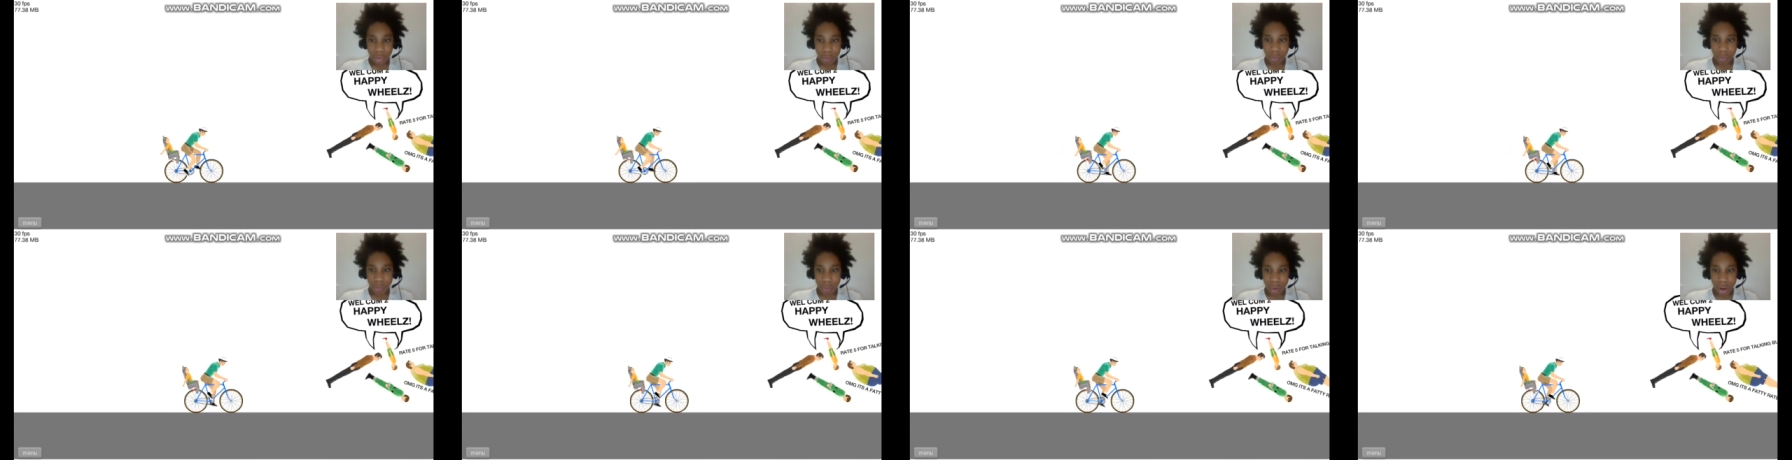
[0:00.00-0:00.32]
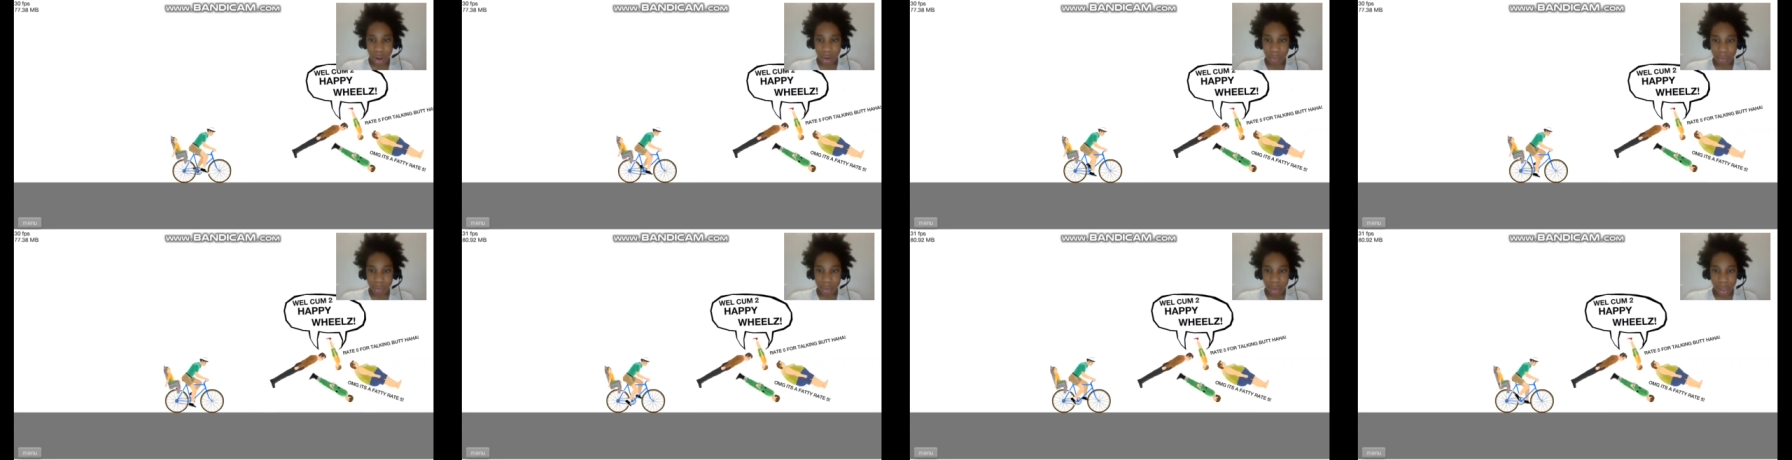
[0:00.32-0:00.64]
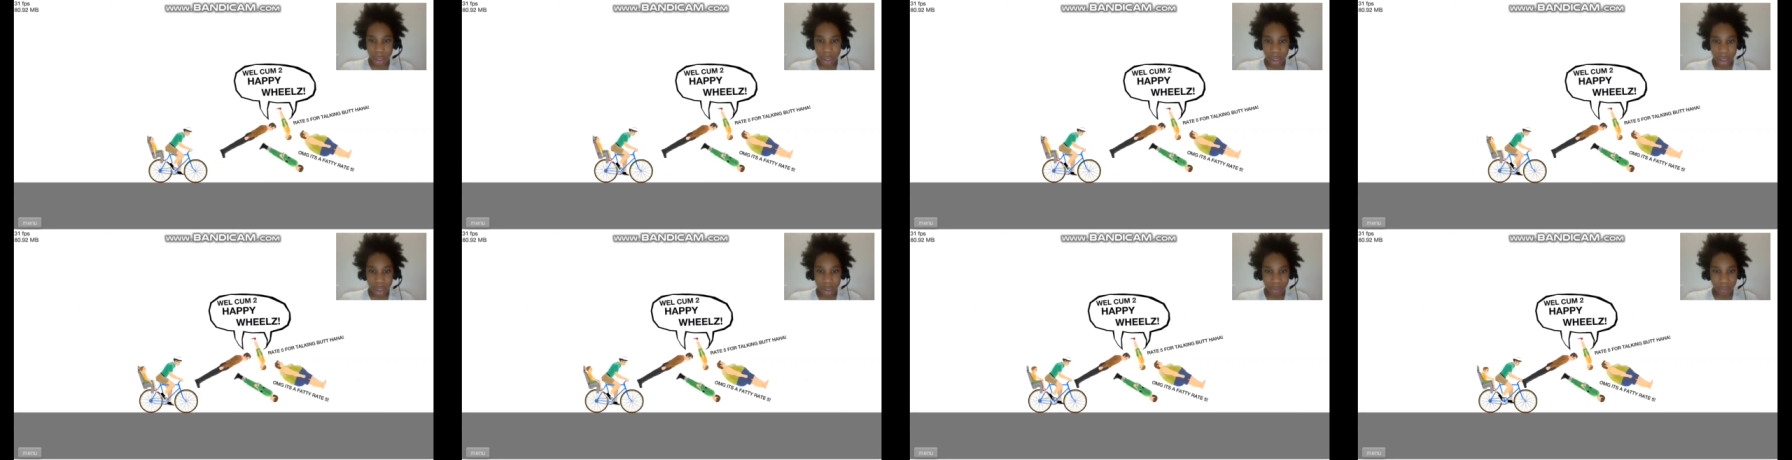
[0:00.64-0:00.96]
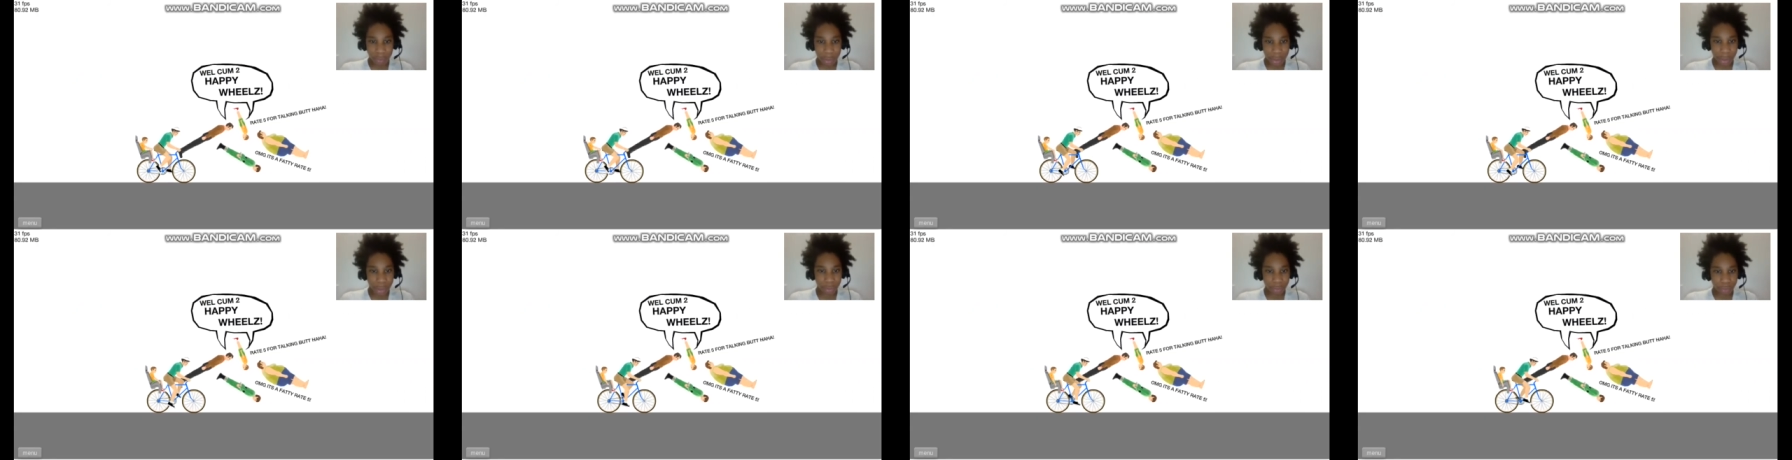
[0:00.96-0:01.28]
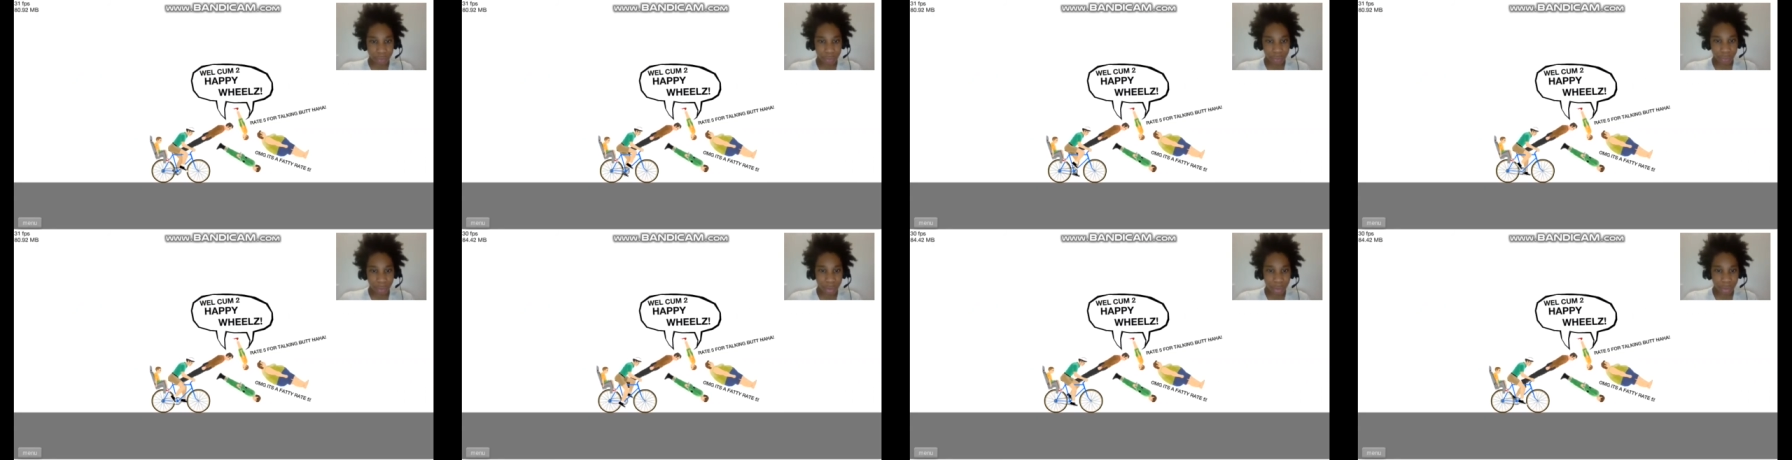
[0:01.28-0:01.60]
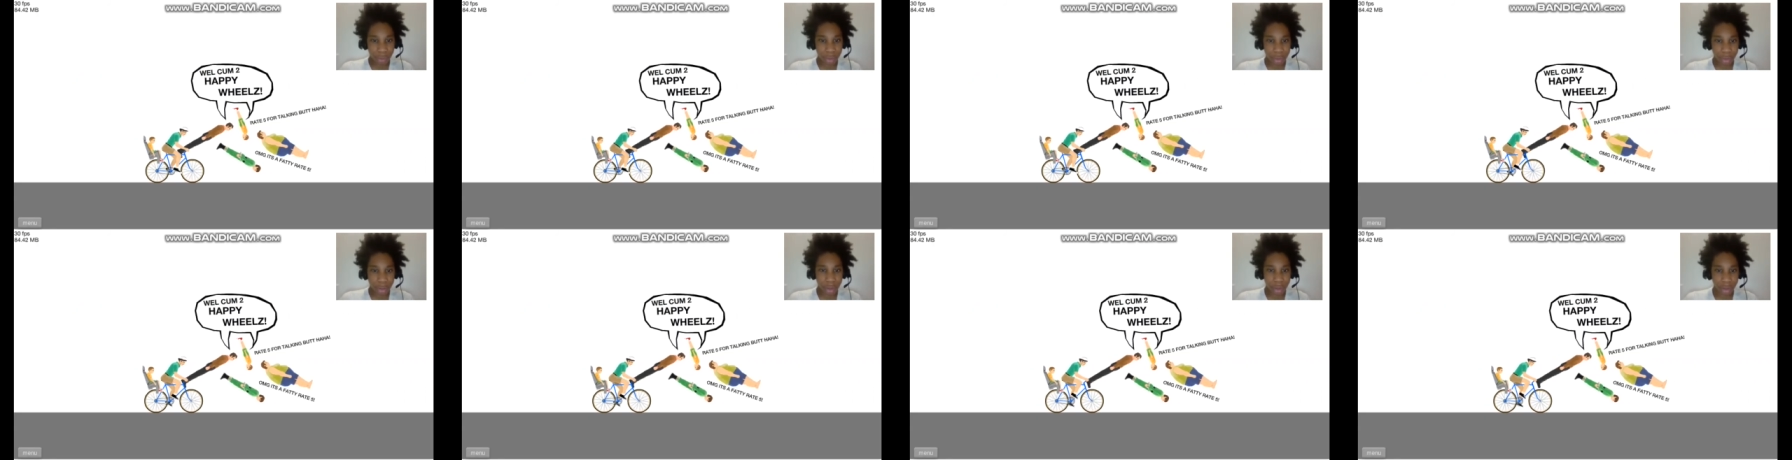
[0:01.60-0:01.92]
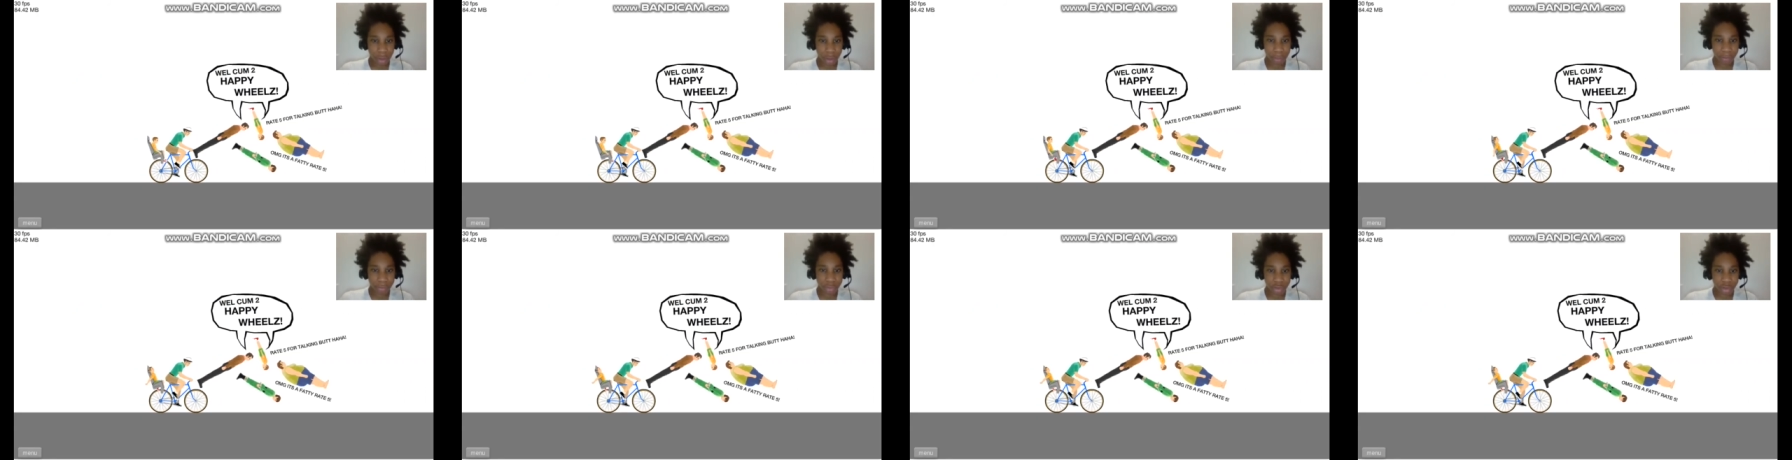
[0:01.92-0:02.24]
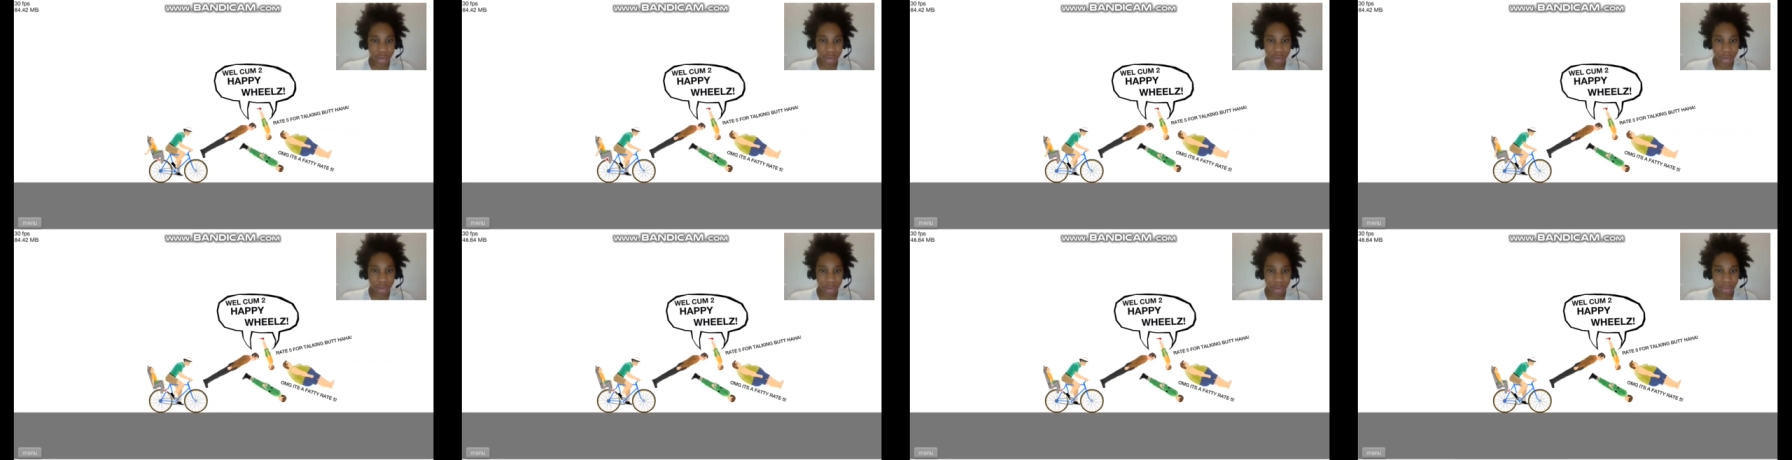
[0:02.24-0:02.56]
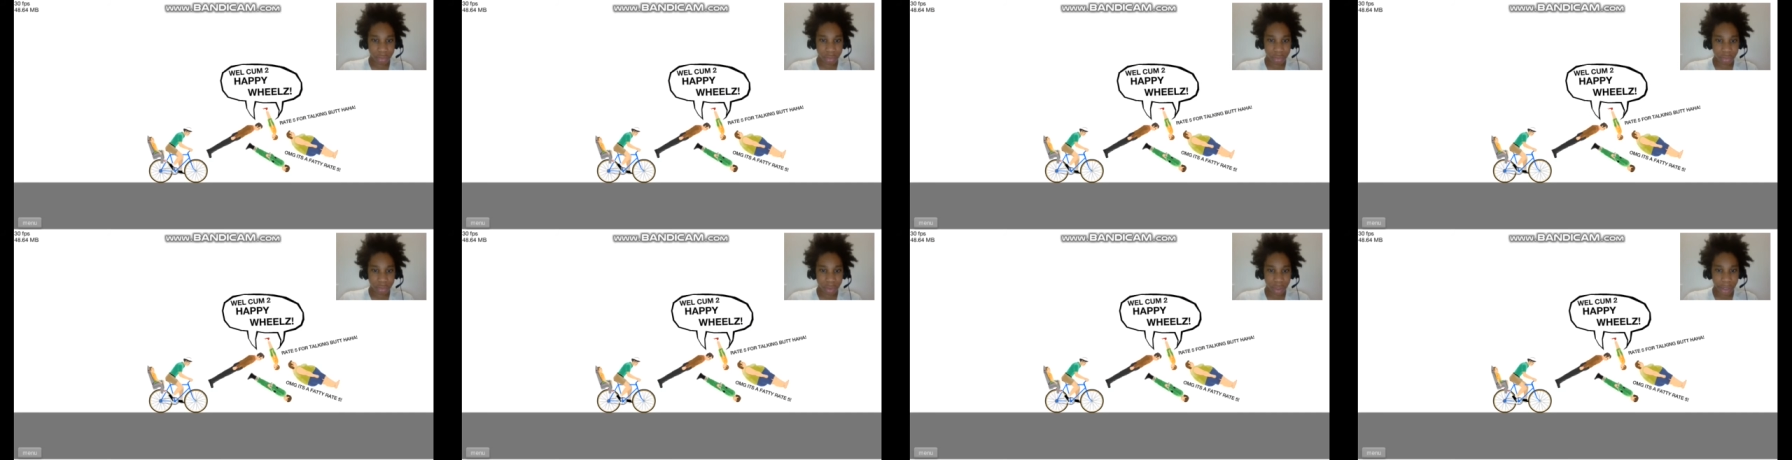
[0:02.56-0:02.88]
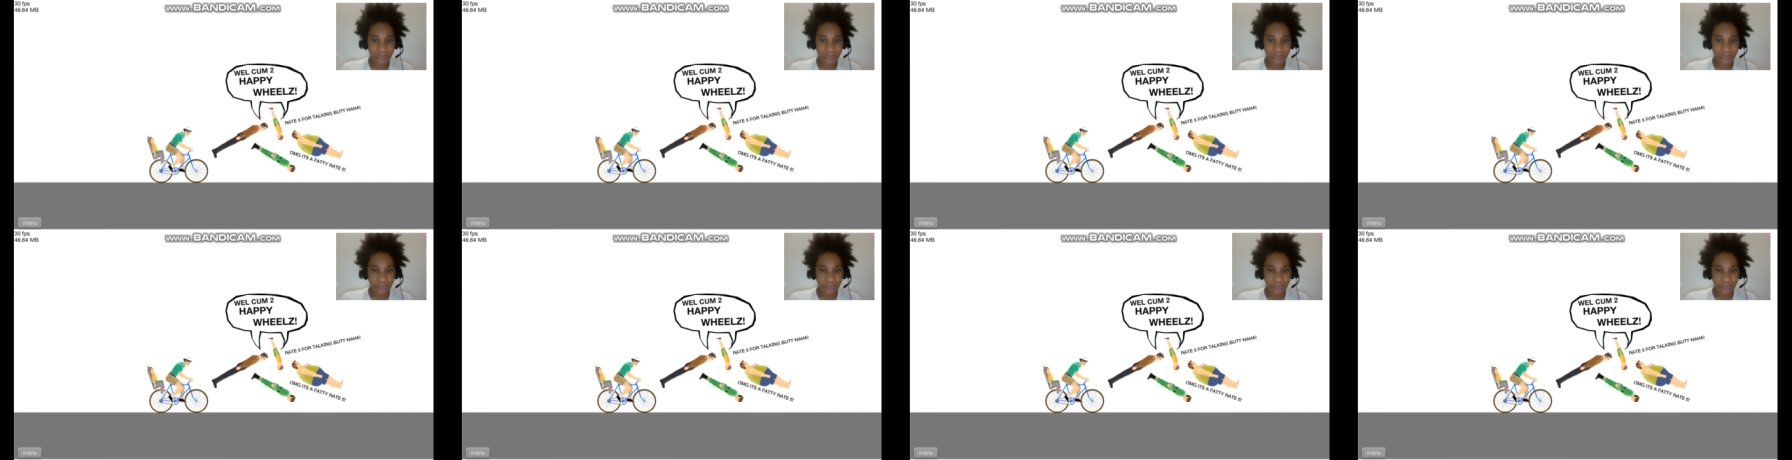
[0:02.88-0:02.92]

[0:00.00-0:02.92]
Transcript: Welcome. Wait, welcome to